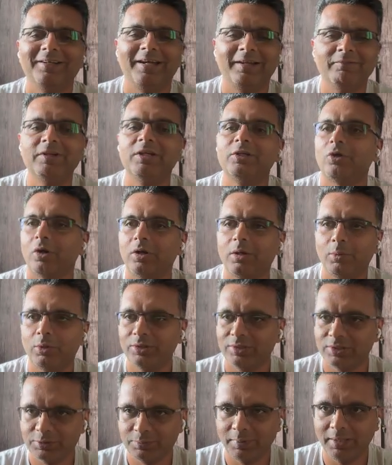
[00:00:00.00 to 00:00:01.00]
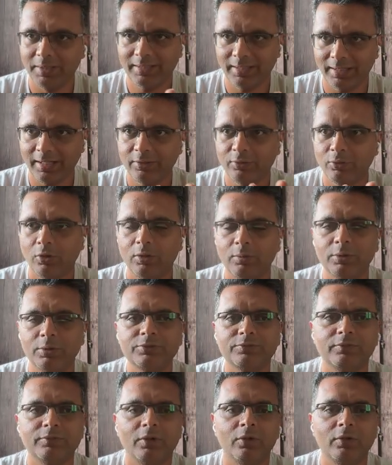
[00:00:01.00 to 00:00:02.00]
and we'll talk about this breaking. I know
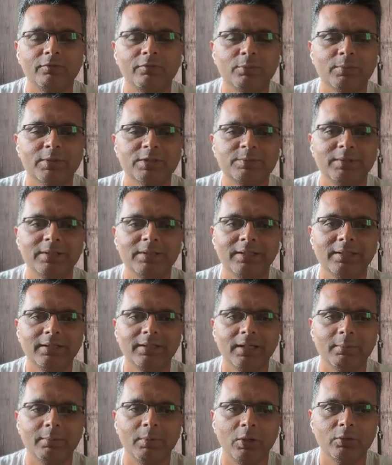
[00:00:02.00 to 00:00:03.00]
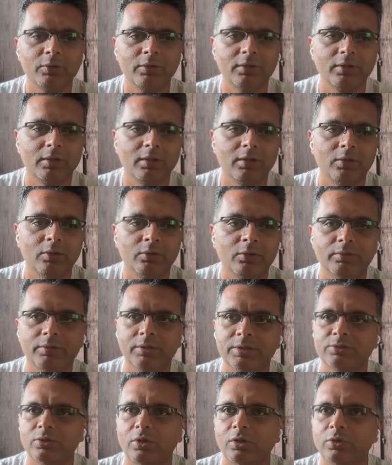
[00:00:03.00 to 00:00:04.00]
almost all of you must be thinking about, oh,
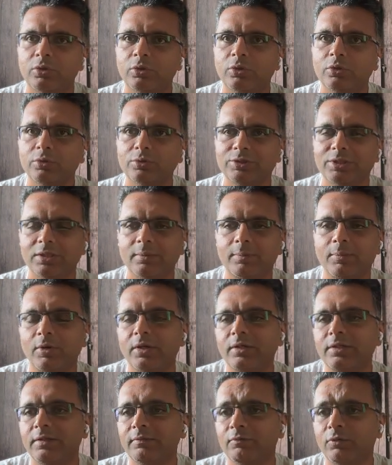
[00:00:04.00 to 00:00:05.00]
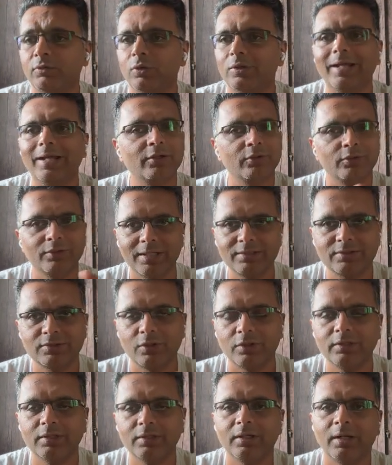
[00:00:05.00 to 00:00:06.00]
it's not good to change the productive code line. No, that's
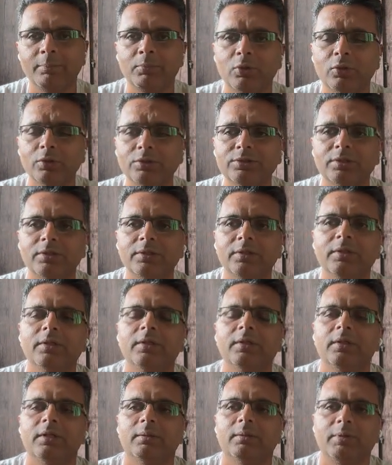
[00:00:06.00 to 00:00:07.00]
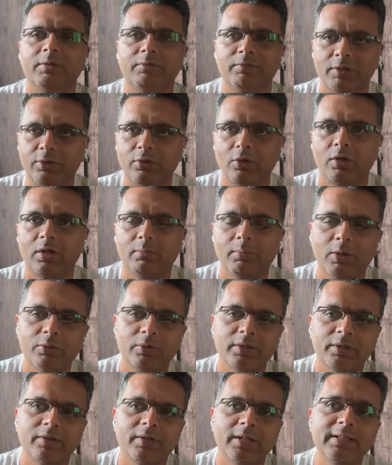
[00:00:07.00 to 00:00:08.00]
not the approach, but we'll talk
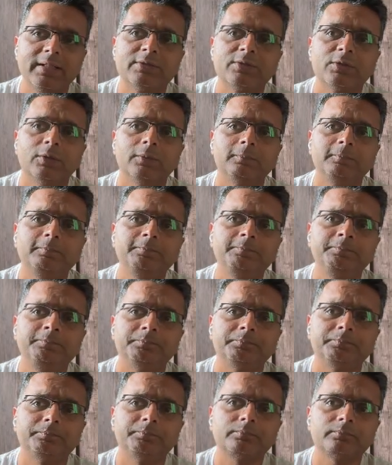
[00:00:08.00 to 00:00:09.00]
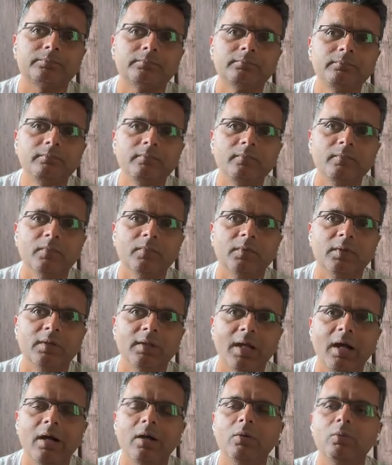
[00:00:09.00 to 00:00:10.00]
about it, right? So
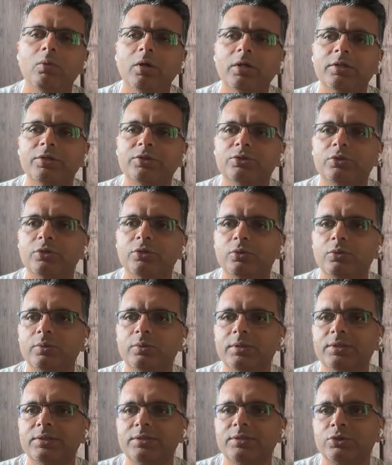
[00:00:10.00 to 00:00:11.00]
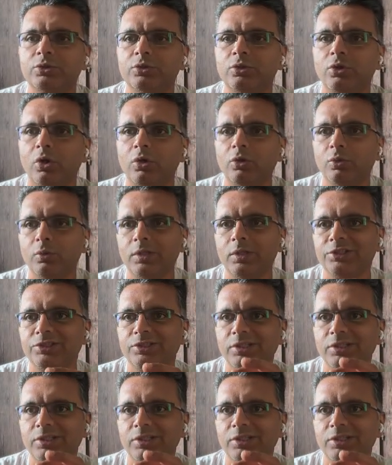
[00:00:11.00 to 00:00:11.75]
now what it should do is it should not only